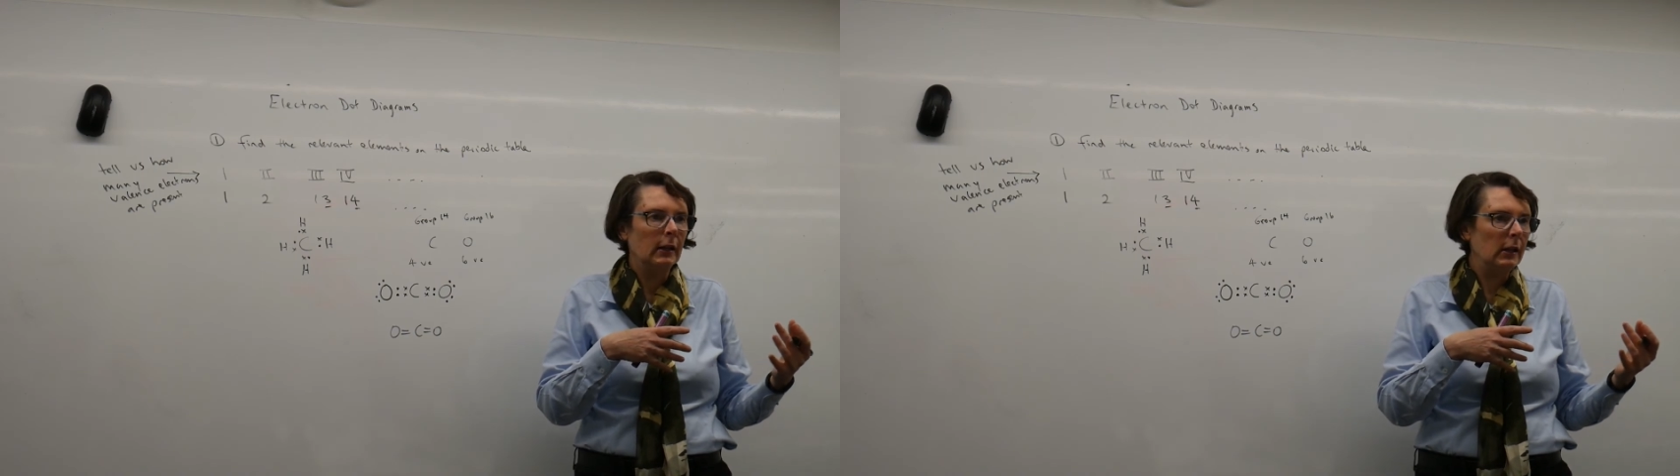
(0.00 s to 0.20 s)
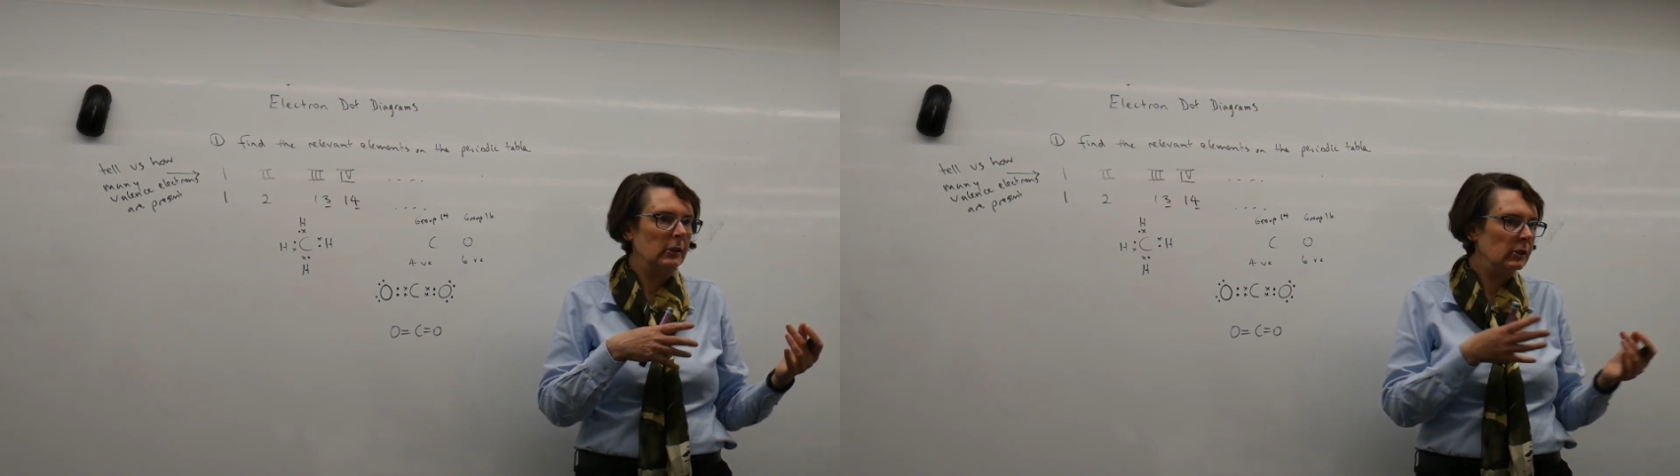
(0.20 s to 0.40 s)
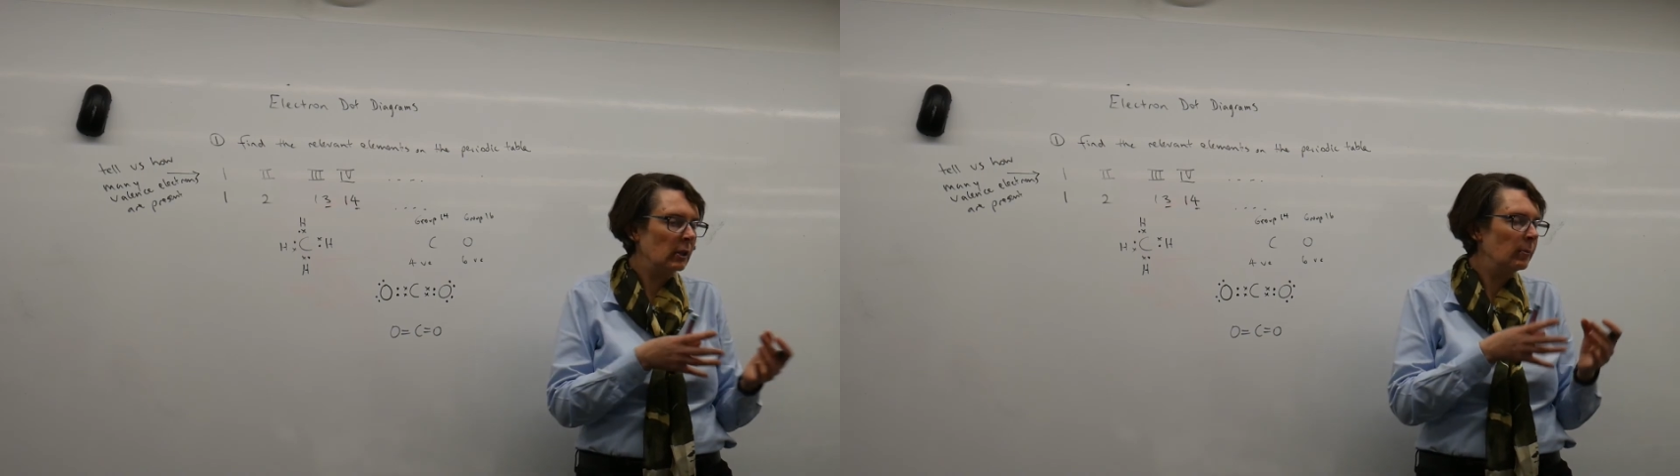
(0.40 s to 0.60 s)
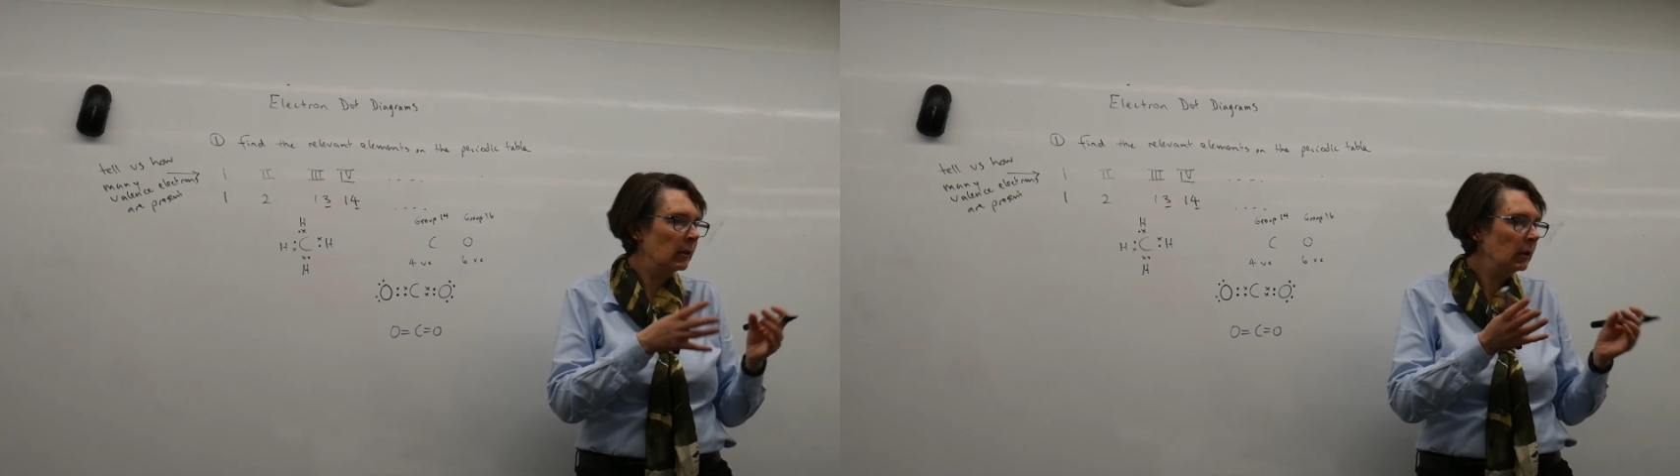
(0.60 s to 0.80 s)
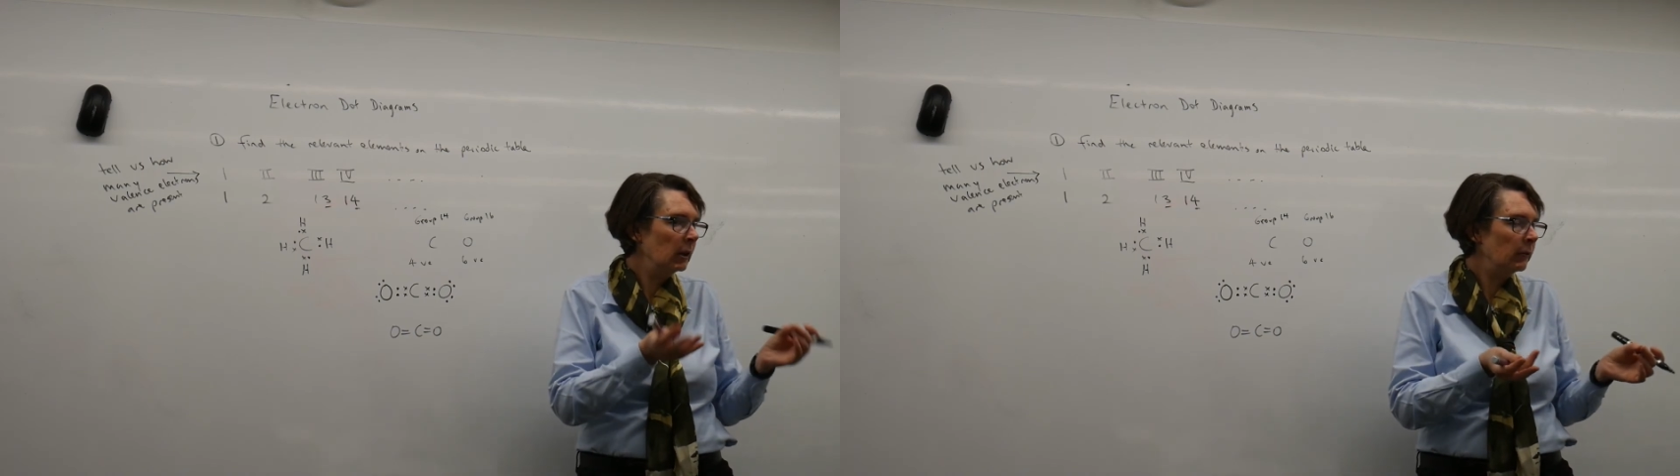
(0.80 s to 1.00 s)
is the
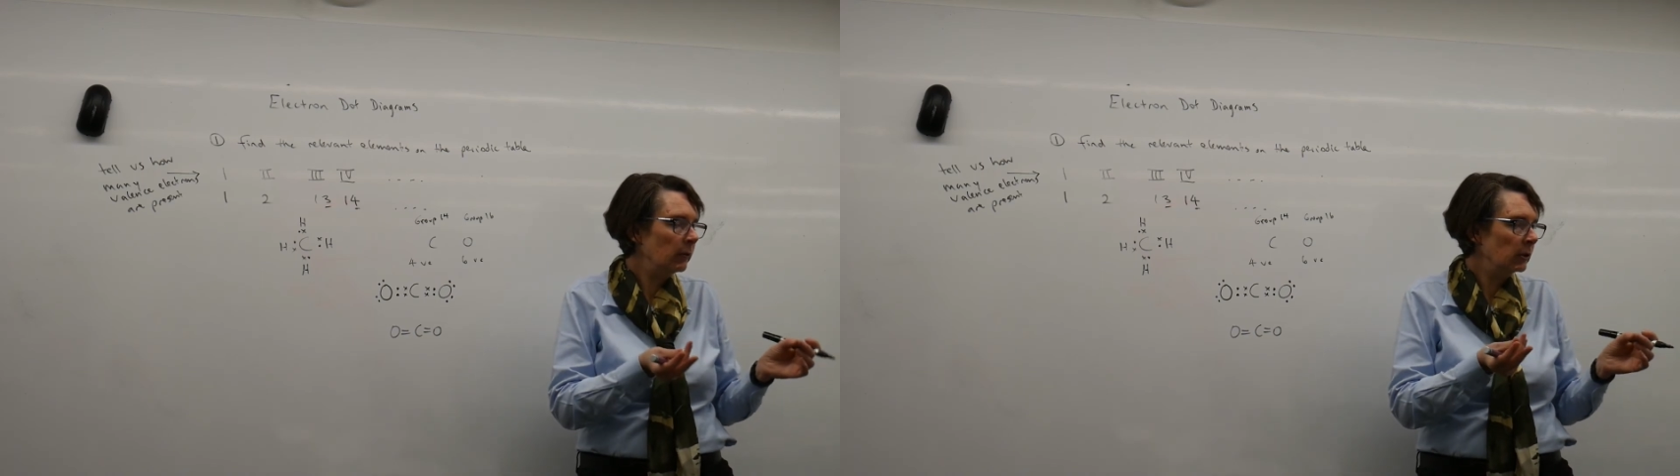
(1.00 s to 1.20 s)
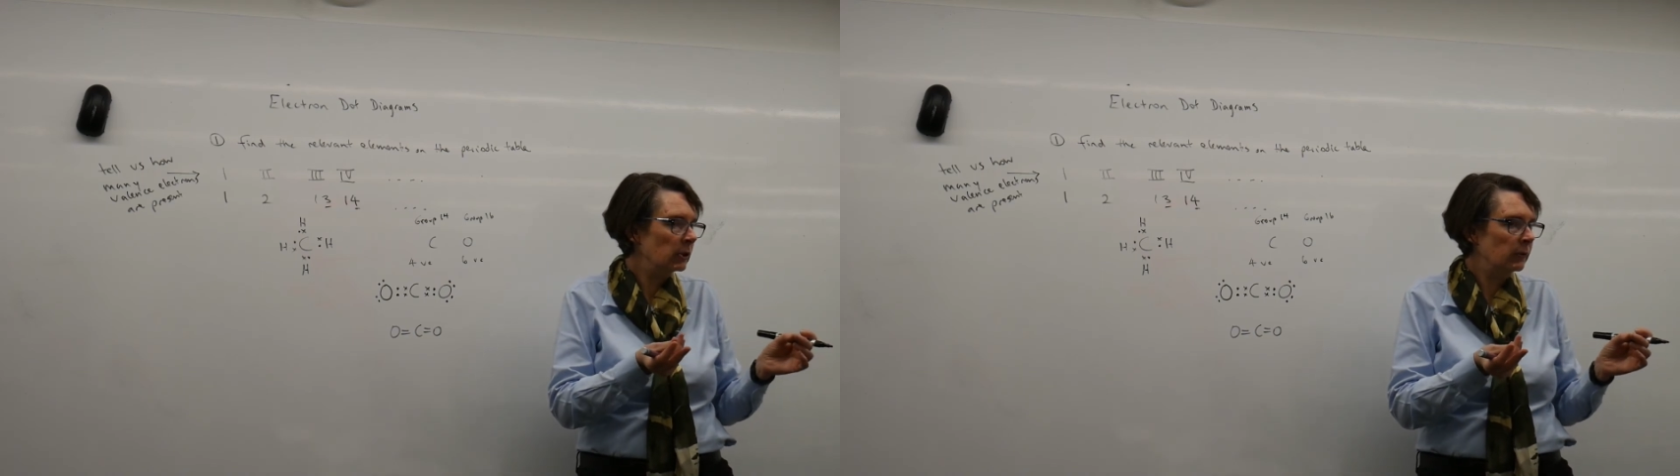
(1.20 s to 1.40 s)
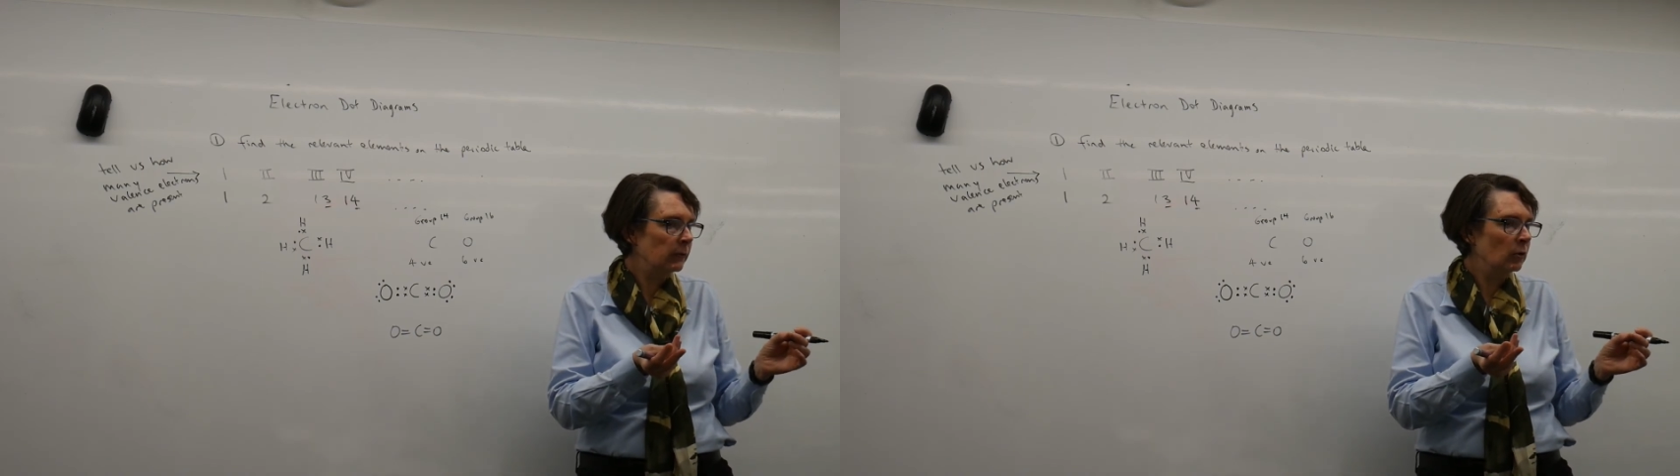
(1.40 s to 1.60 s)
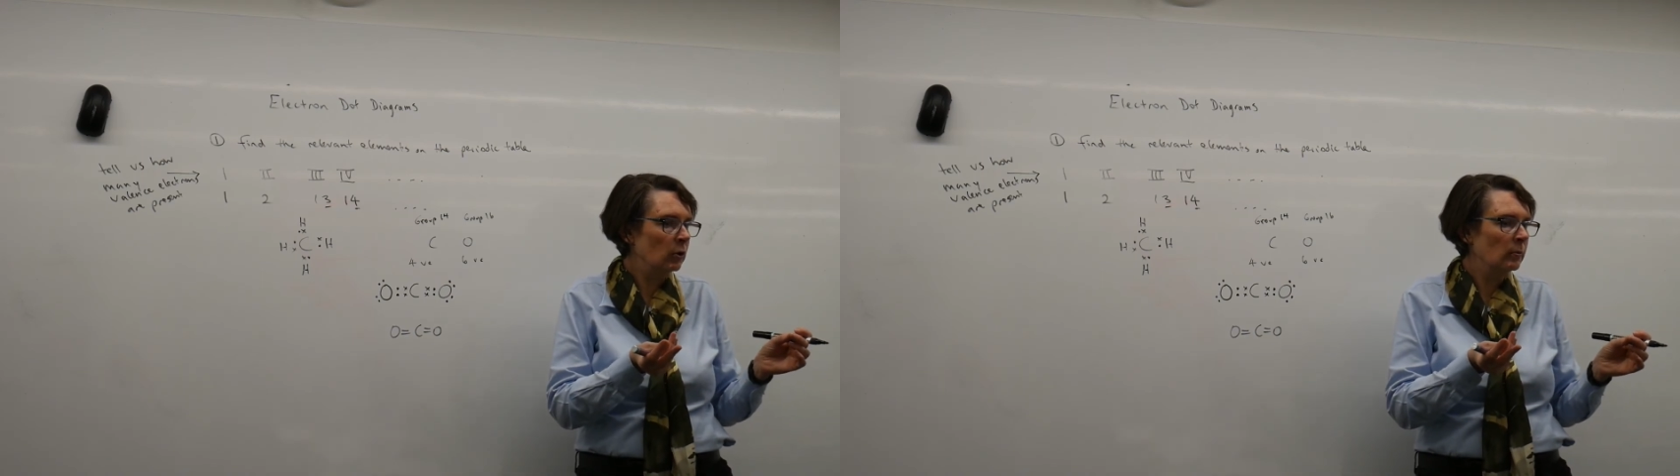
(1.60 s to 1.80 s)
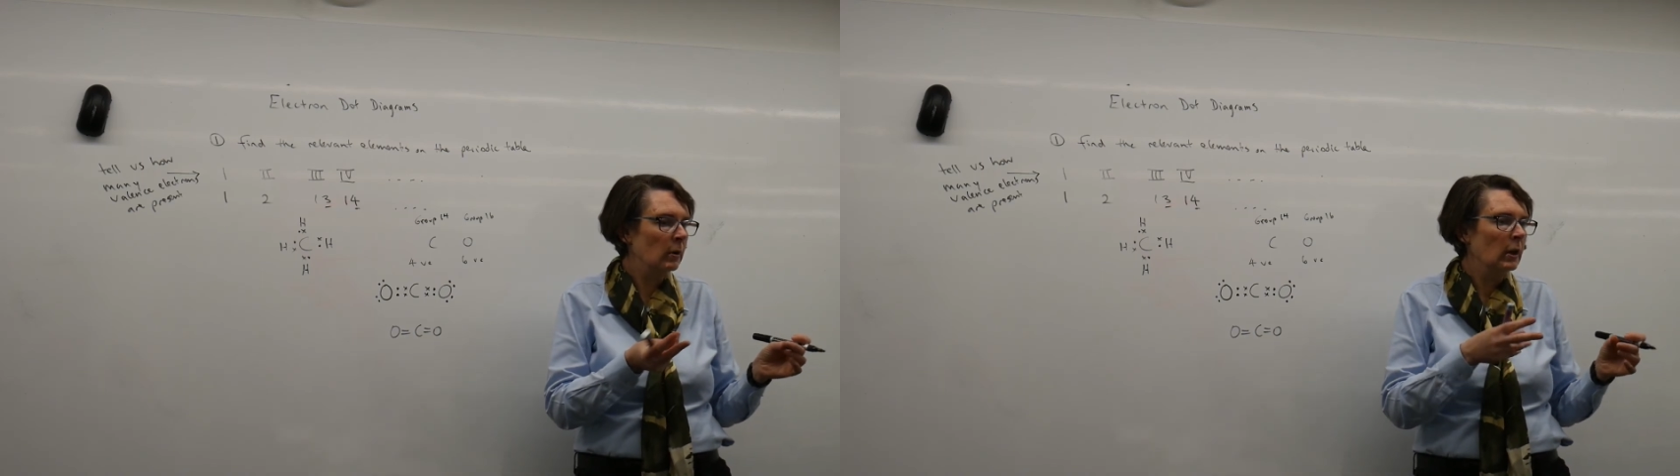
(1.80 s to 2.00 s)
ability for it to
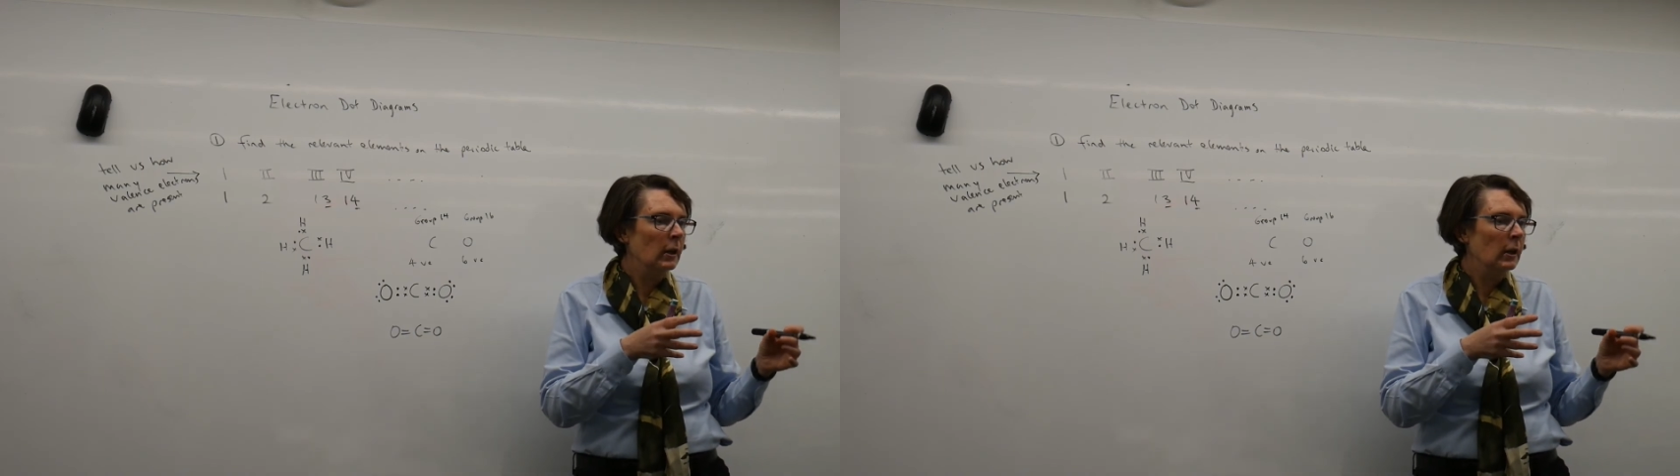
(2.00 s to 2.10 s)
form